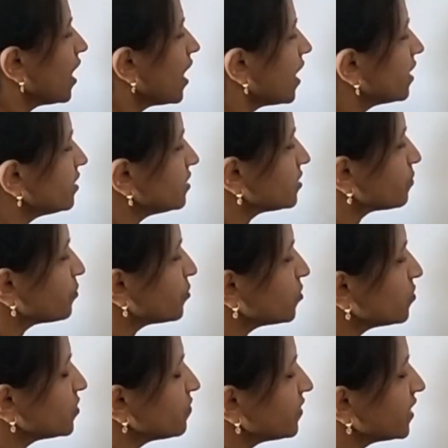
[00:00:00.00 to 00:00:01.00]
And
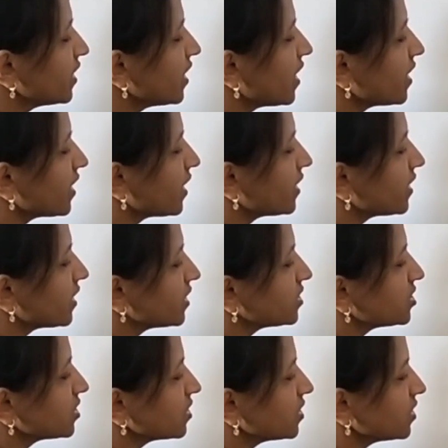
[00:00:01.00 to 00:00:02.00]
suppose we are
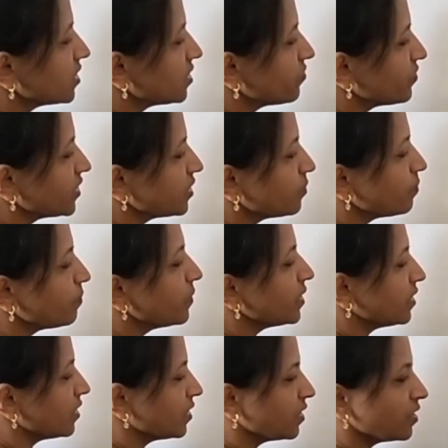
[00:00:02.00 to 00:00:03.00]
attaching it with
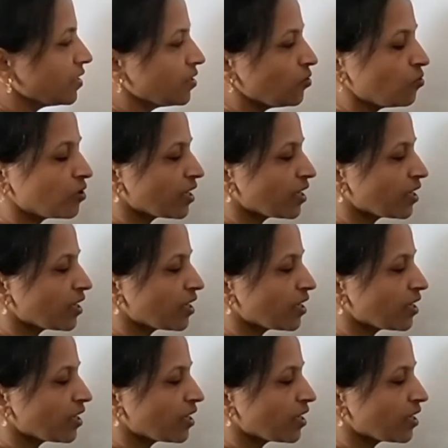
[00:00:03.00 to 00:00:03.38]
B.